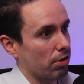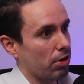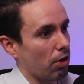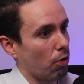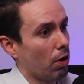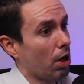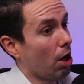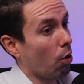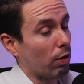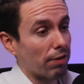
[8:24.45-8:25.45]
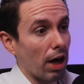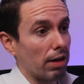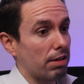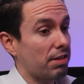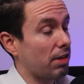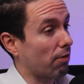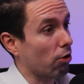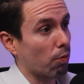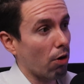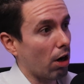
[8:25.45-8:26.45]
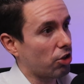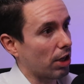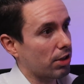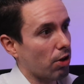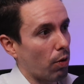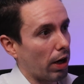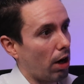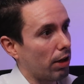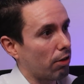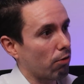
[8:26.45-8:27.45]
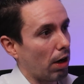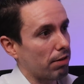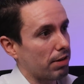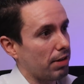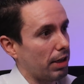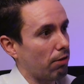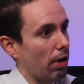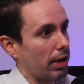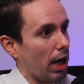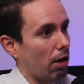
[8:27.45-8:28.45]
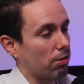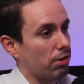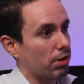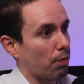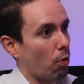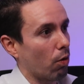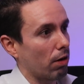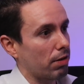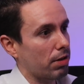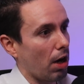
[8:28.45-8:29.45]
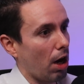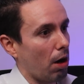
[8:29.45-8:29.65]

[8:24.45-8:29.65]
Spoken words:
So we've got several projects going on throughout the city right now to support